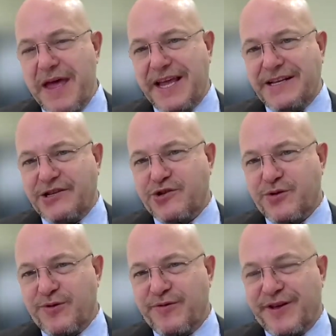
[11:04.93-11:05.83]
making
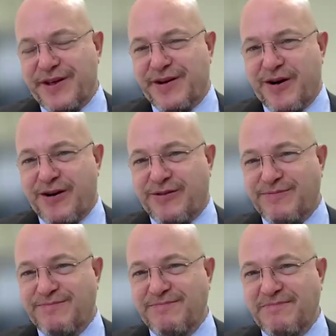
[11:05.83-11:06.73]
sure that
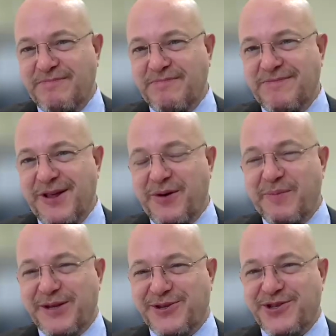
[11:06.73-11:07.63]
our little
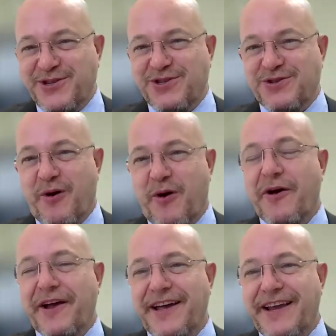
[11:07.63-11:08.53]
business is
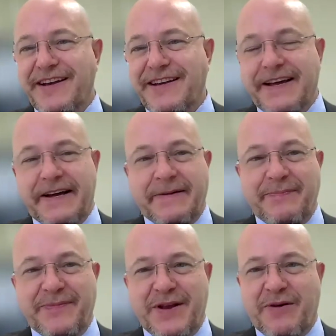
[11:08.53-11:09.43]
growing, and
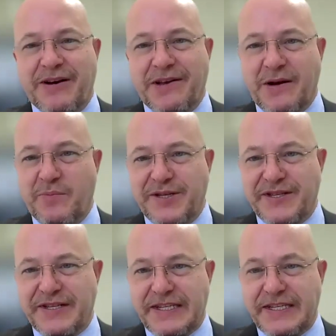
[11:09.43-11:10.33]
our little
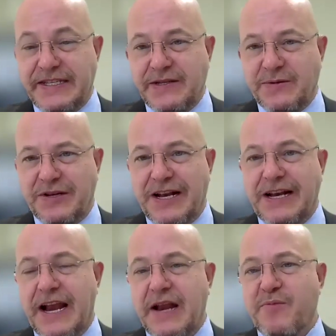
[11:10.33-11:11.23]
business isn't so
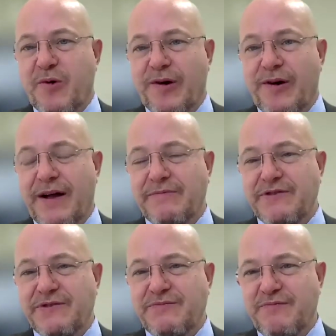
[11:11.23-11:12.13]
little anymore. I
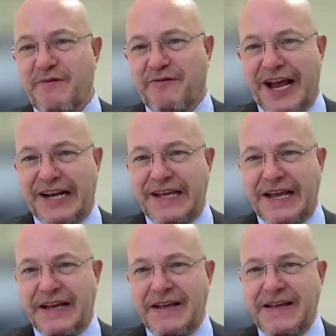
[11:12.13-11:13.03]
was
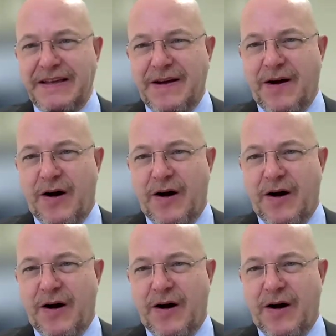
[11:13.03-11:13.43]
reflecting